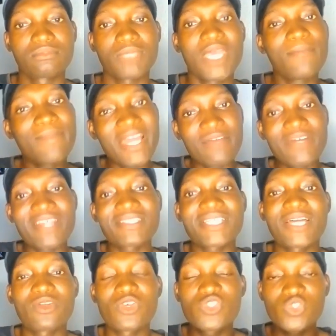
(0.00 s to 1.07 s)
A migrant
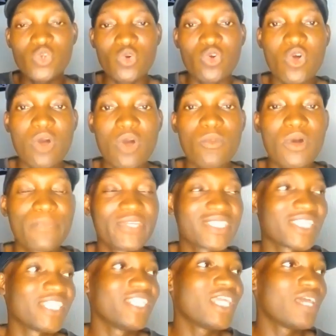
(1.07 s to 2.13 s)
can also come up with
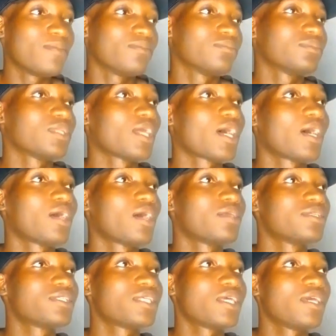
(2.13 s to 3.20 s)
a name
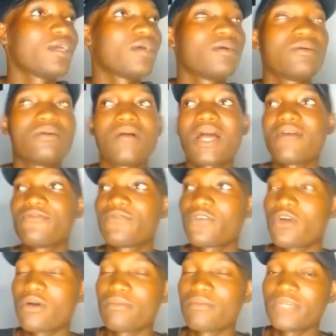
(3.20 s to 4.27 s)
and say, oh, I'm
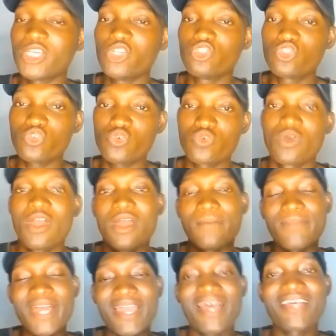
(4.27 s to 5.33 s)
from Idu.
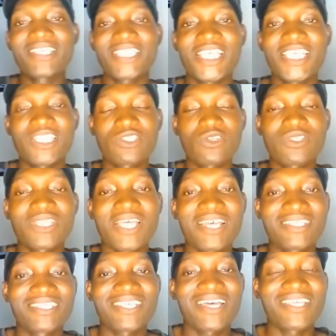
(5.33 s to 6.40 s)
My ancestors
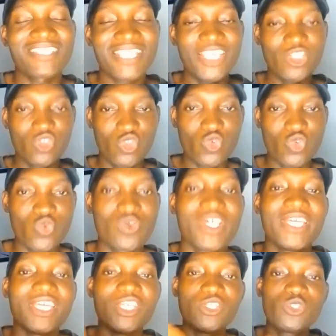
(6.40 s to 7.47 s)
answers
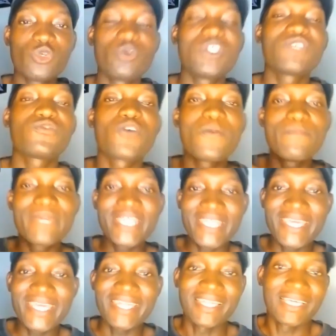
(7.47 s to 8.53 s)
Idu. Idu is from
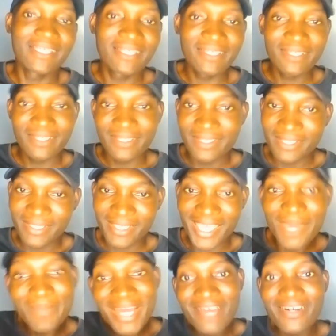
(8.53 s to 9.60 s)
Benin.
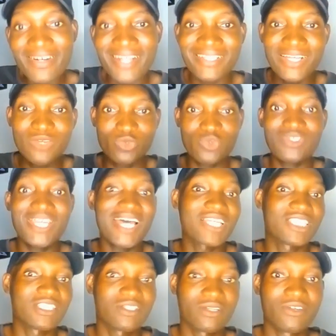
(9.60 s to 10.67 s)
A migrant can do
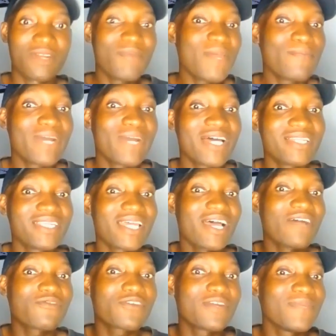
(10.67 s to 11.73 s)
that. Remember, they
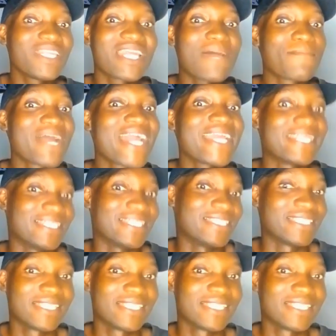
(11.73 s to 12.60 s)
have criminal mind.